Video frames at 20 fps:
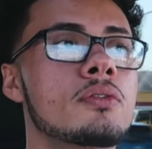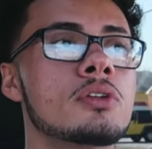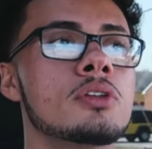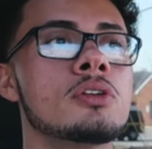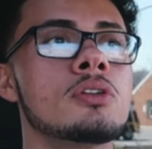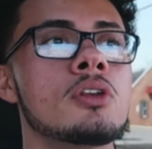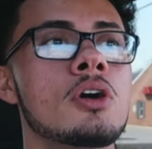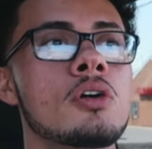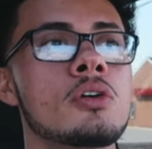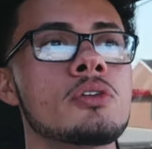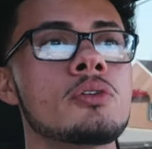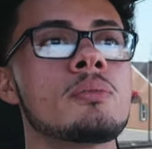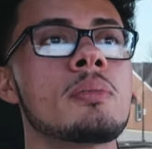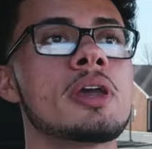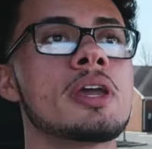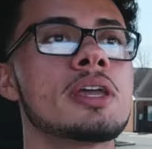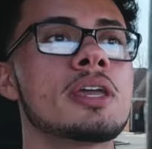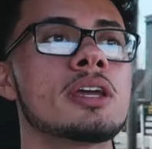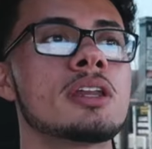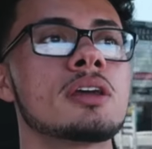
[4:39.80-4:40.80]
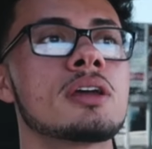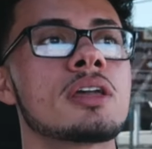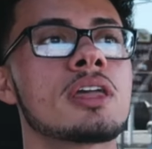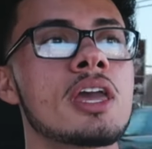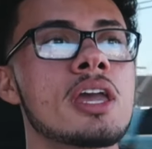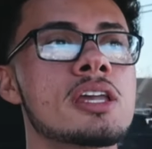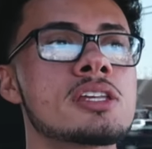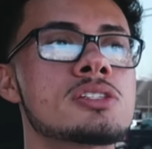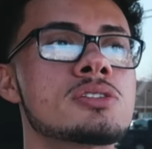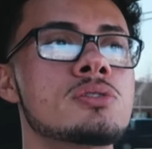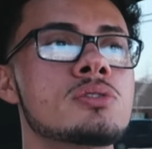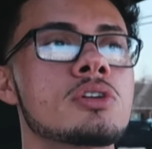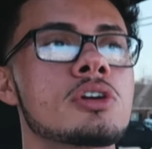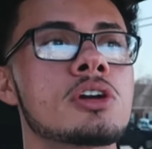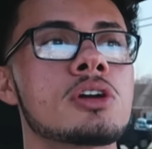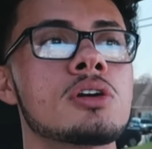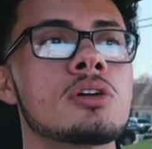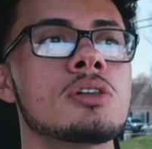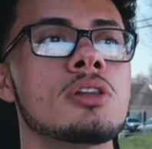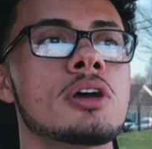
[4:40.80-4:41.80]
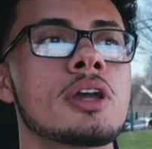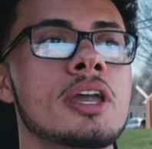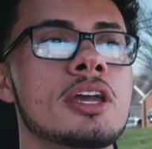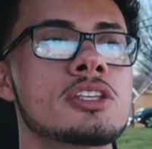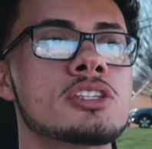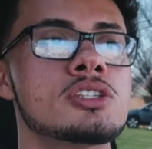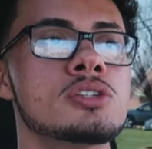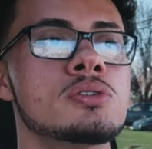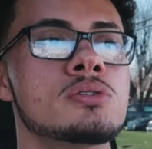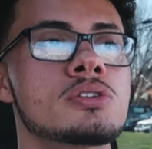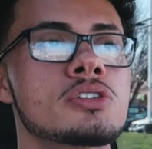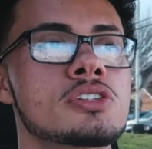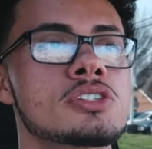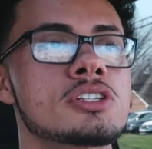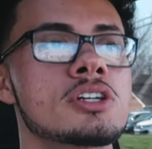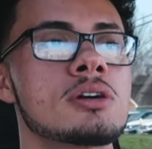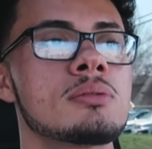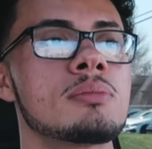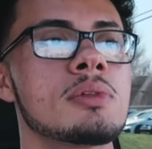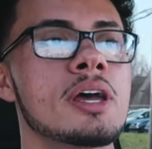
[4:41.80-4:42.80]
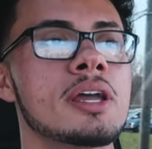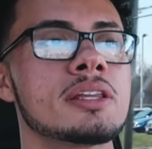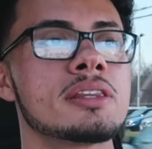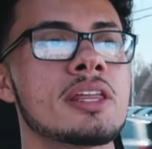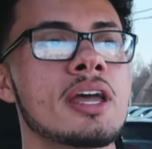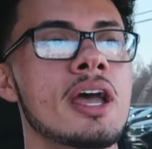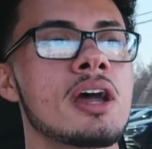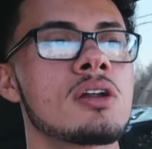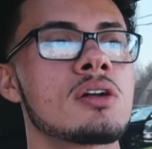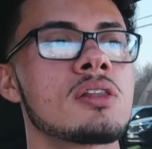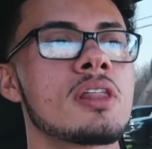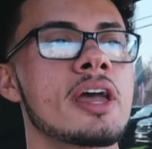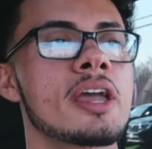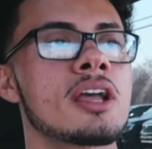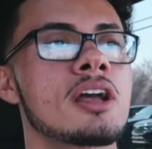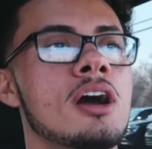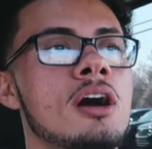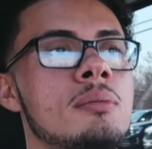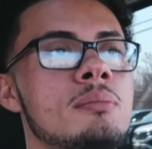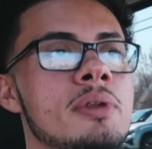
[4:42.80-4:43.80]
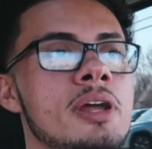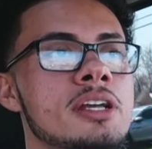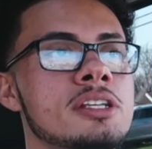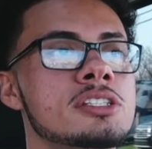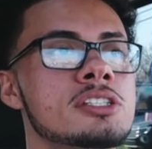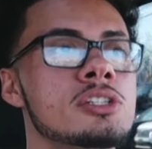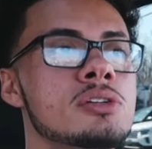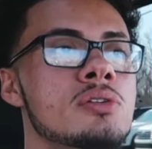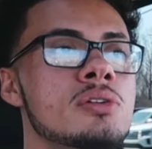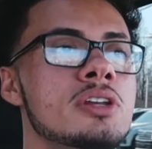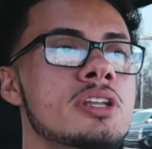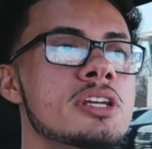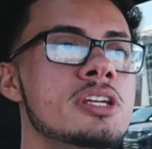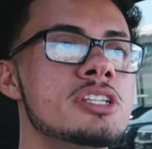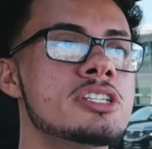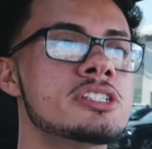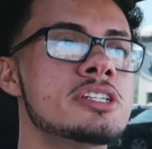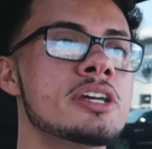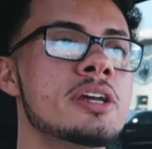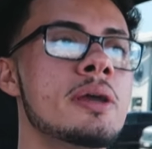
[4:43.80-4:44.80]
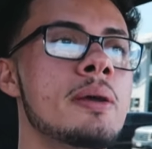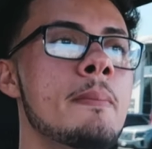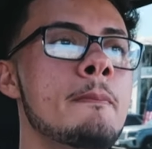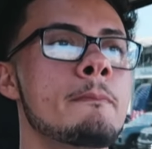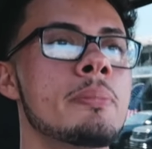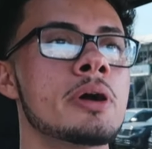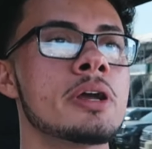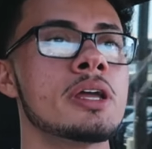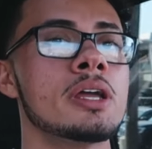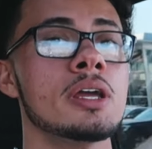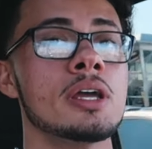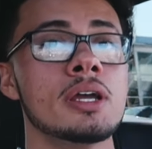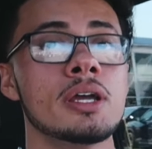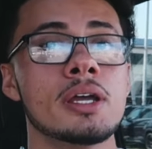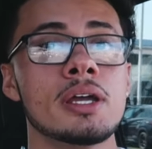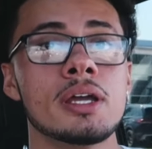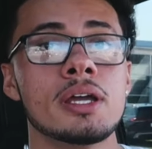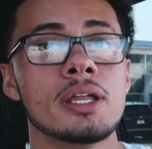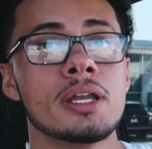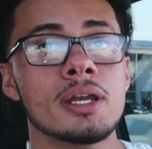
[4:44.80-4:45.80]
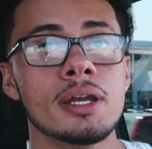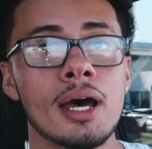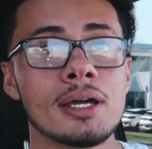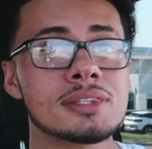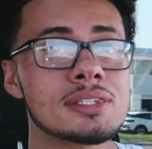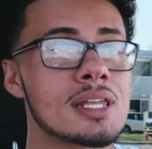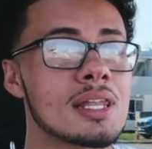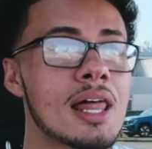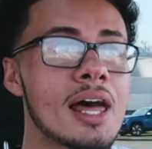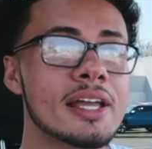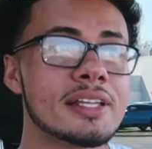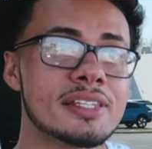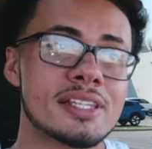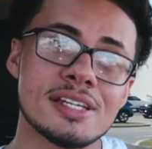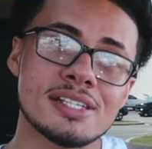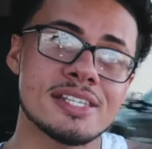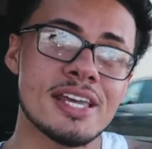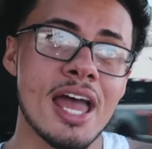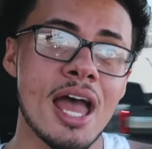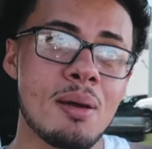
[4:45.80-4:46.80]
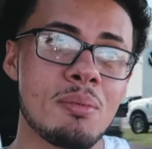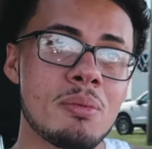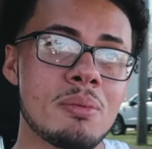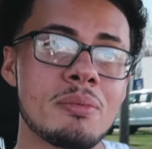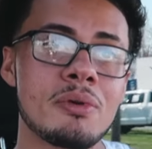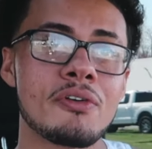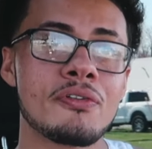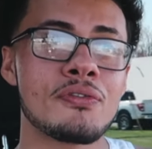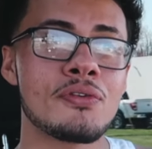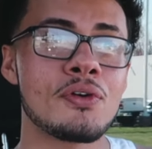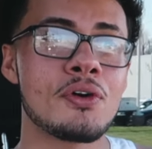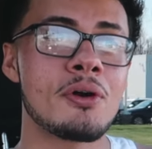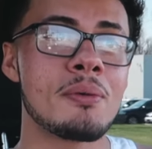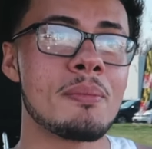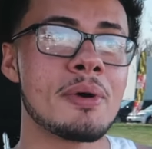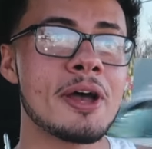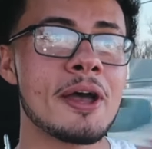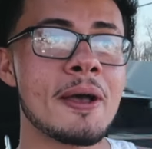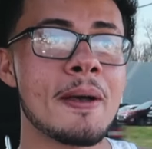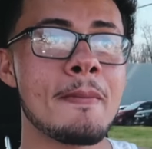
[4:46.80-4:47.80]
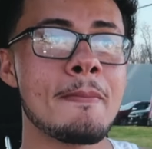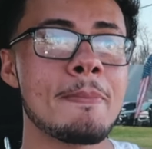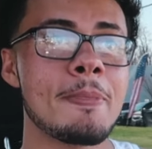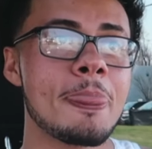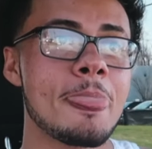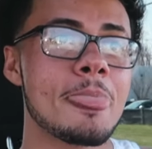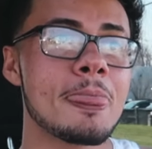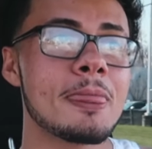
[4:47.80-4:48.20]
you know, you may get an occasional girl look at you or something like that, or like come next to you in the gym, but nothing like this happened before, man.